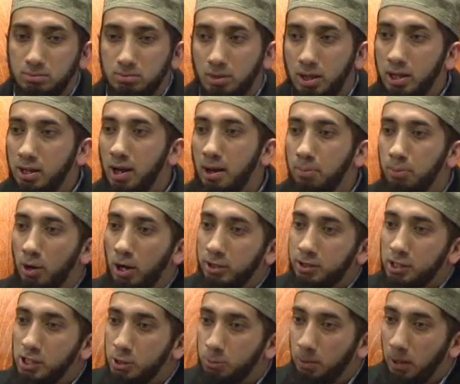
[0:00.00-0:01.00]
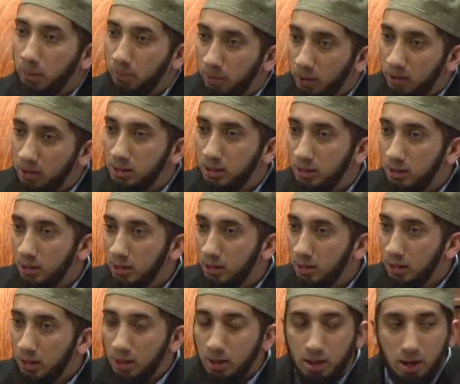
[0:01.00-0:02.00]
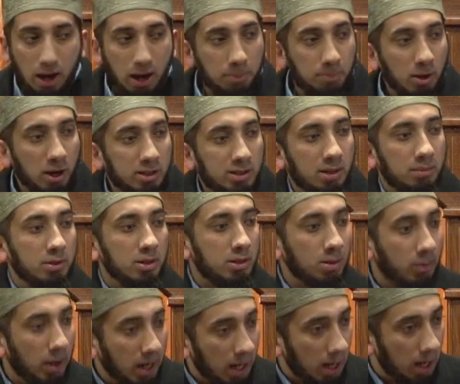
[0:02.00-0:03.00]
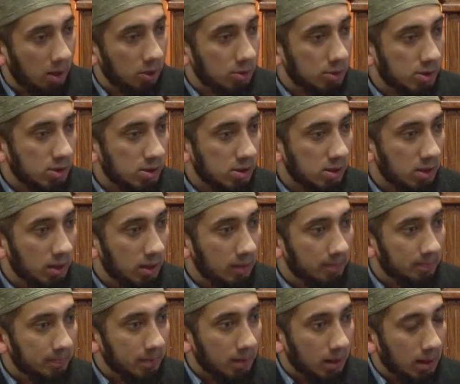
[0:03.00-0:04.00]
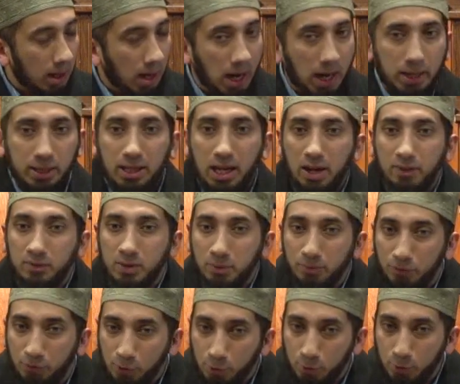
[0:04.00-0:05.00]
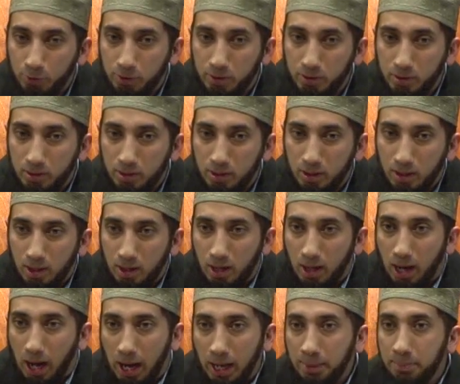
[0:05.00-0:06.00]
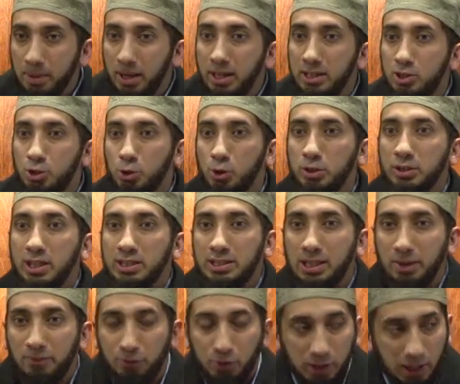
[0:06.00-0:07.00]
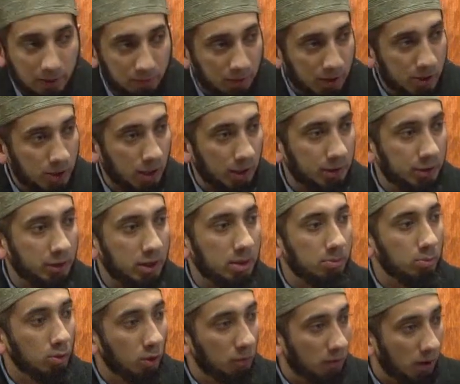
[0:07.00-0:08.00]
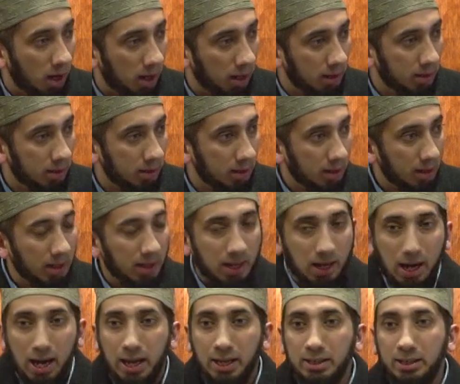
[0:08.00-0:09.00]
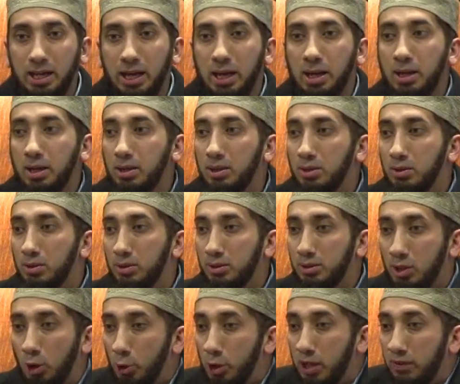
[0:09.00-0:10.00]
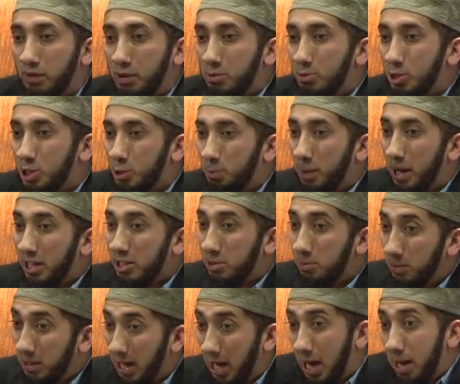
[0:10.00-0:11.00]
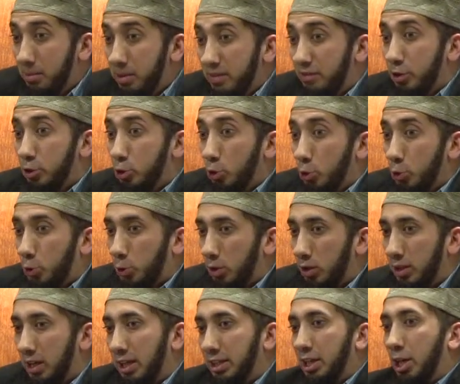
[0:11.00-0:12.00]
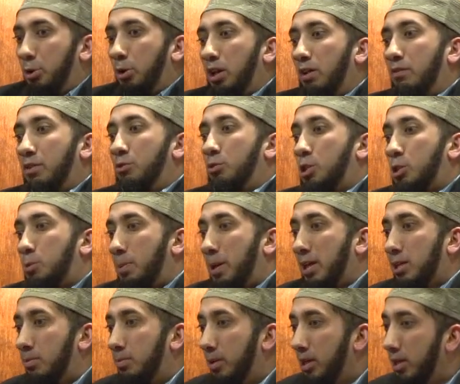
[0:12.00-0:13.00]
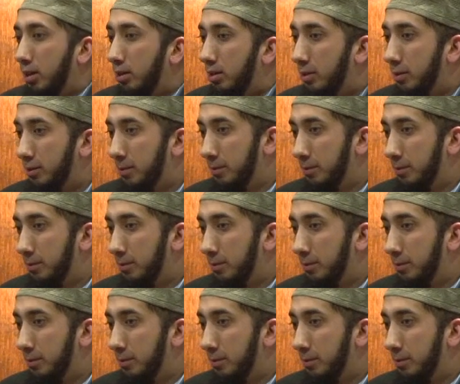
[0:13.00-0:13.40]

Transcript: Man, I brought these people. I brought them into my house. I gave them food. I made sure that they forgive each other and move on. And they don't even respect me. I'm even neutral, and they don't even respect me.